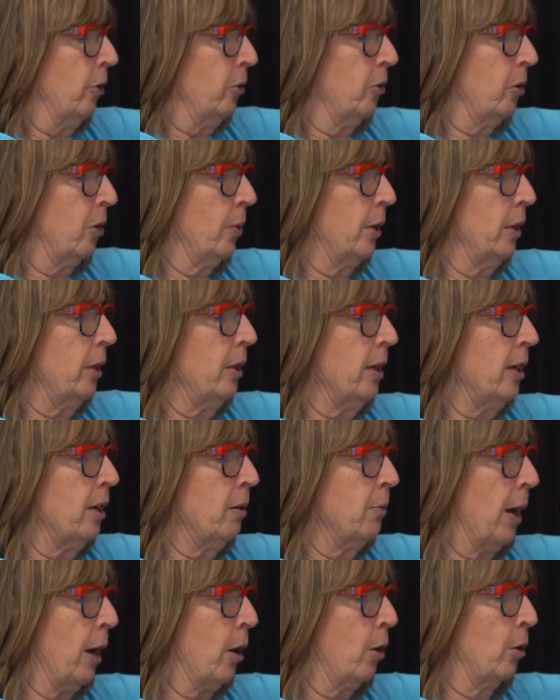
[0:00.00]
So I want to think
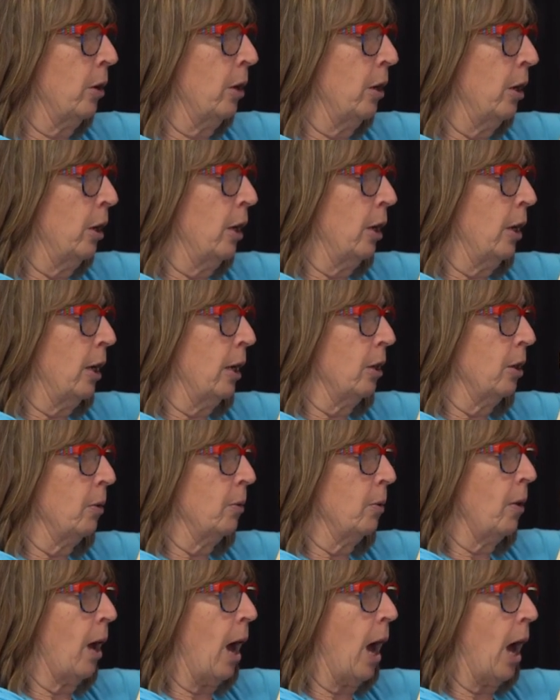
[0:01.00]
about,
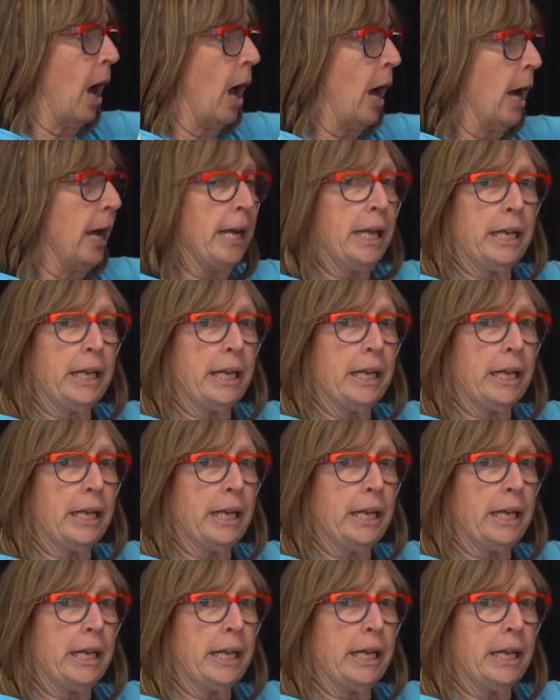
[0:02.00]
I